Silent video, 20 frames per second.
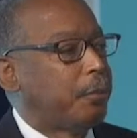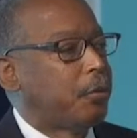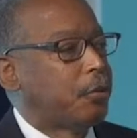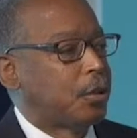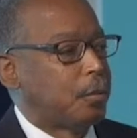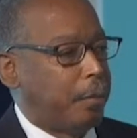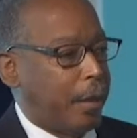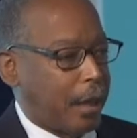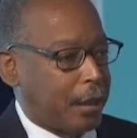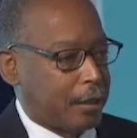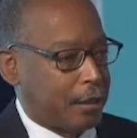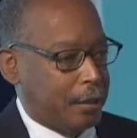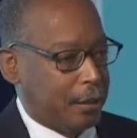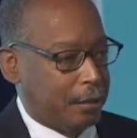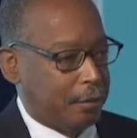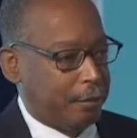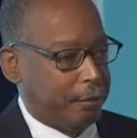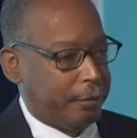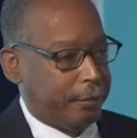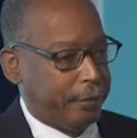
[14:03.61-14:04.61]

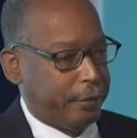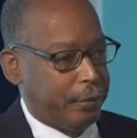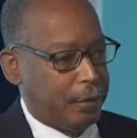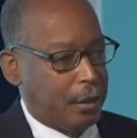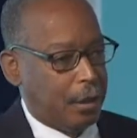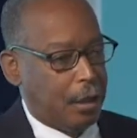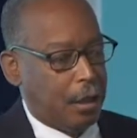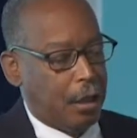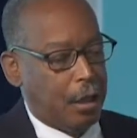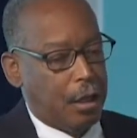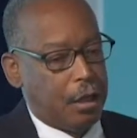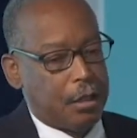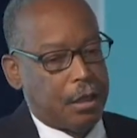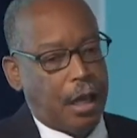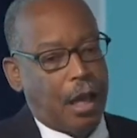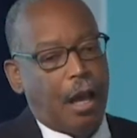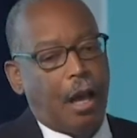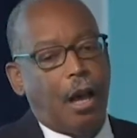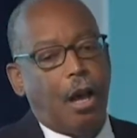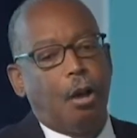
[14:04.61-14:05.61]
perspective to
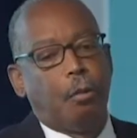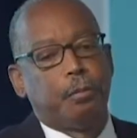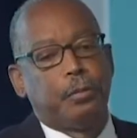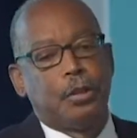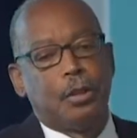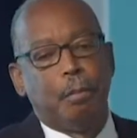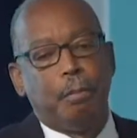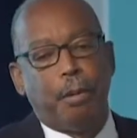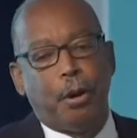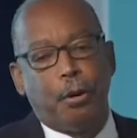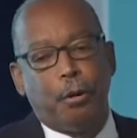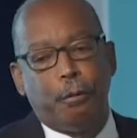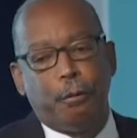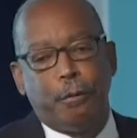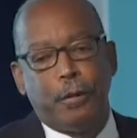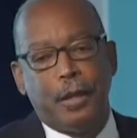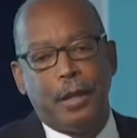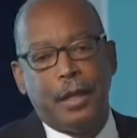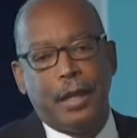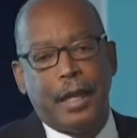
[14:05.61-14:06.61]
help to both
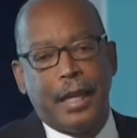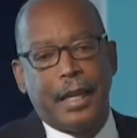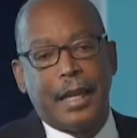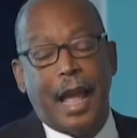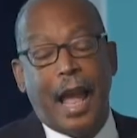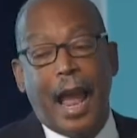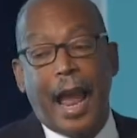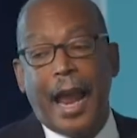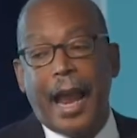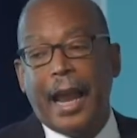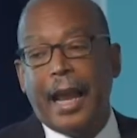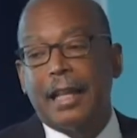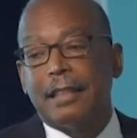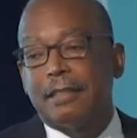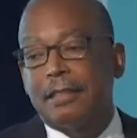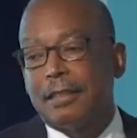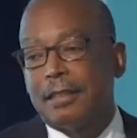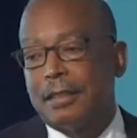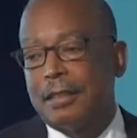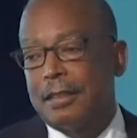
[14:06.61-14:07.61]

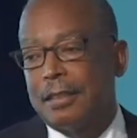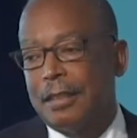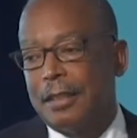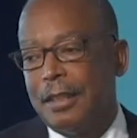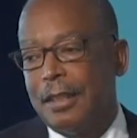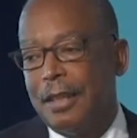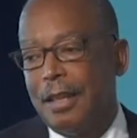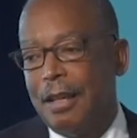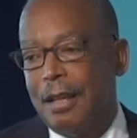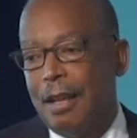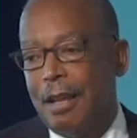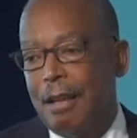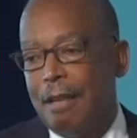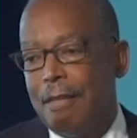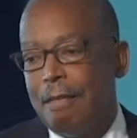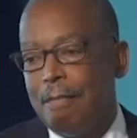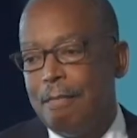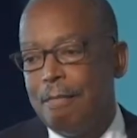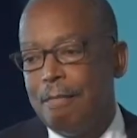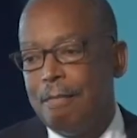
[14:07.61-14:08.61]
enhance
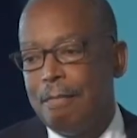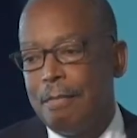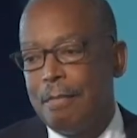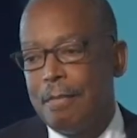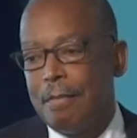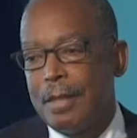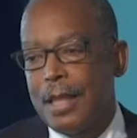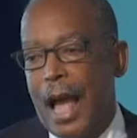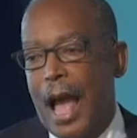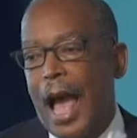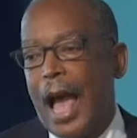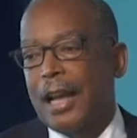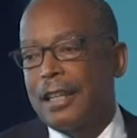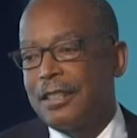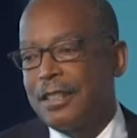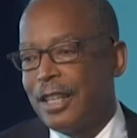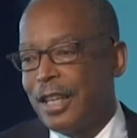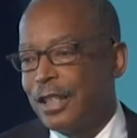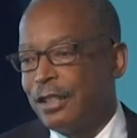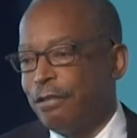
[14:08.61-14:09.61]
the
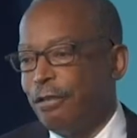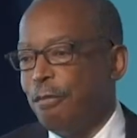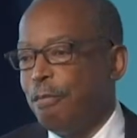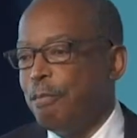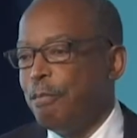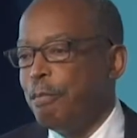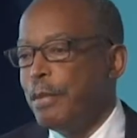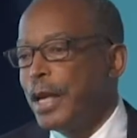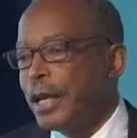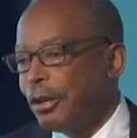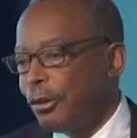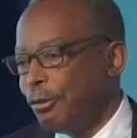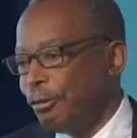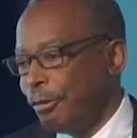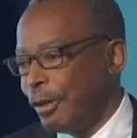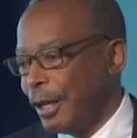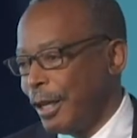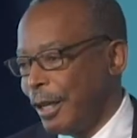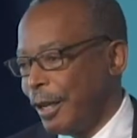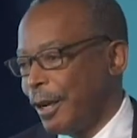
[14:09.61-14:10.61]
access for
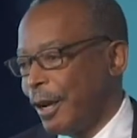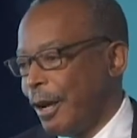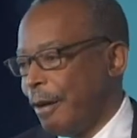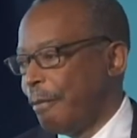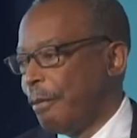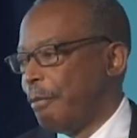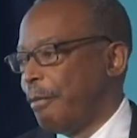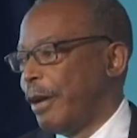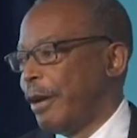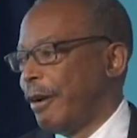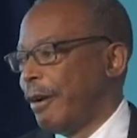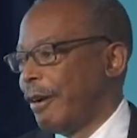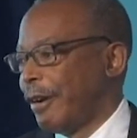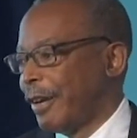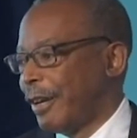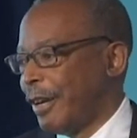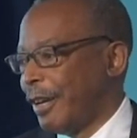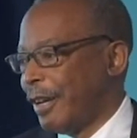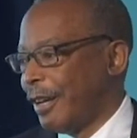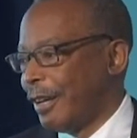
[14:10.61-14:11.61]
middle-income
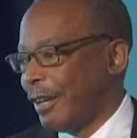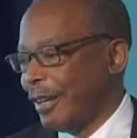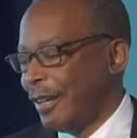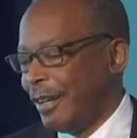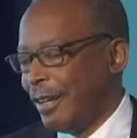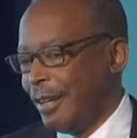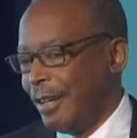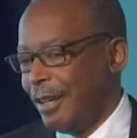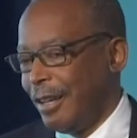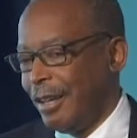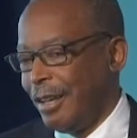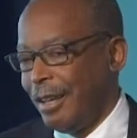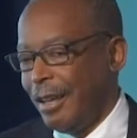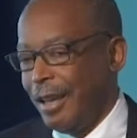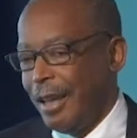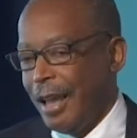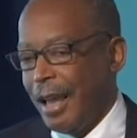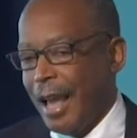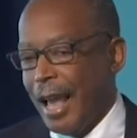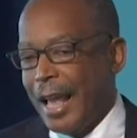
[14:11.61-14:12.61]
America
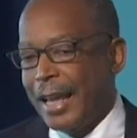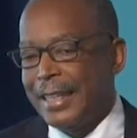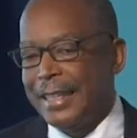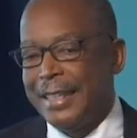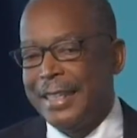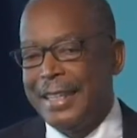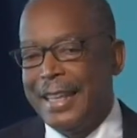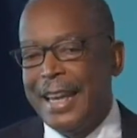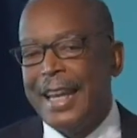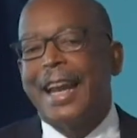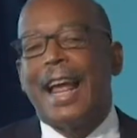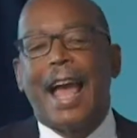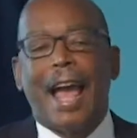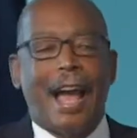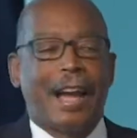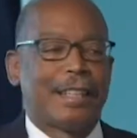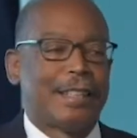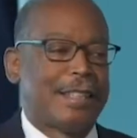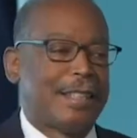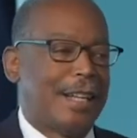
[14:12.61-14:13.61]
and get
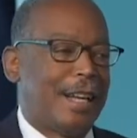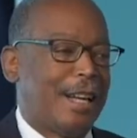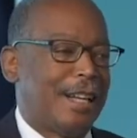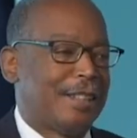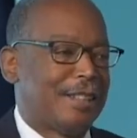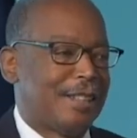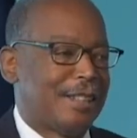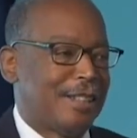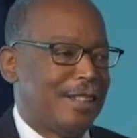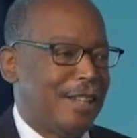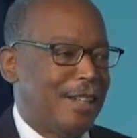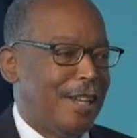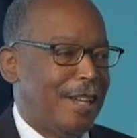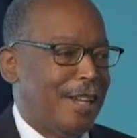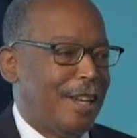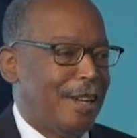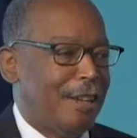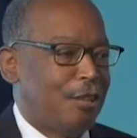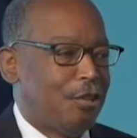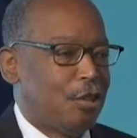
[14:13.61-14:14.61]
access
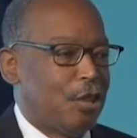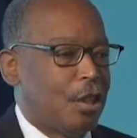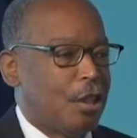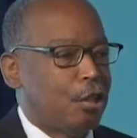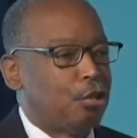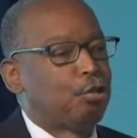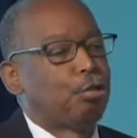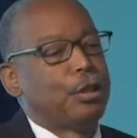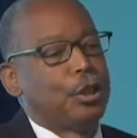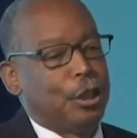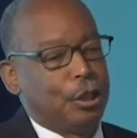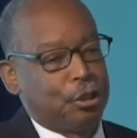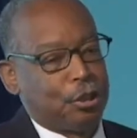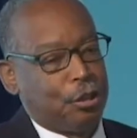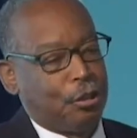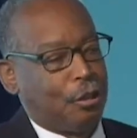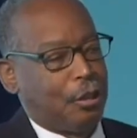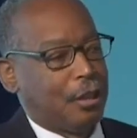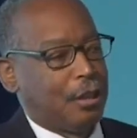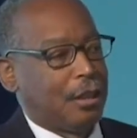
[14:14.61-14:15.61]
to the
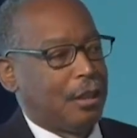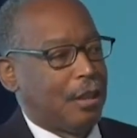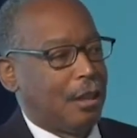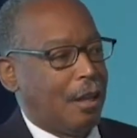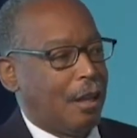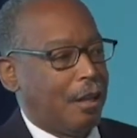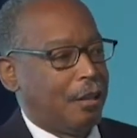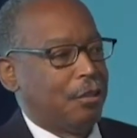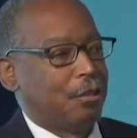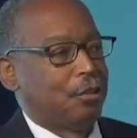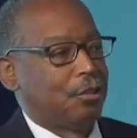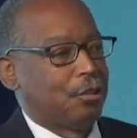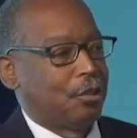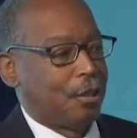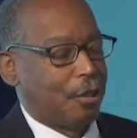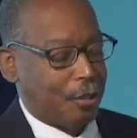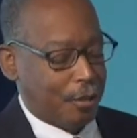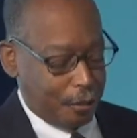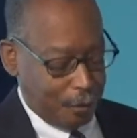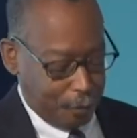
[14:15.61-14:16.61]
traditionally
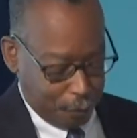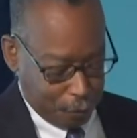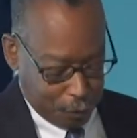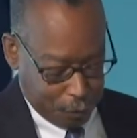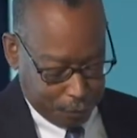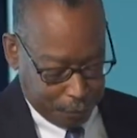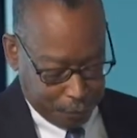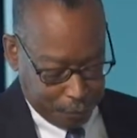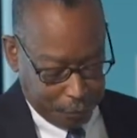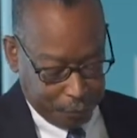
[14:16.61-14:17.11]
underserved?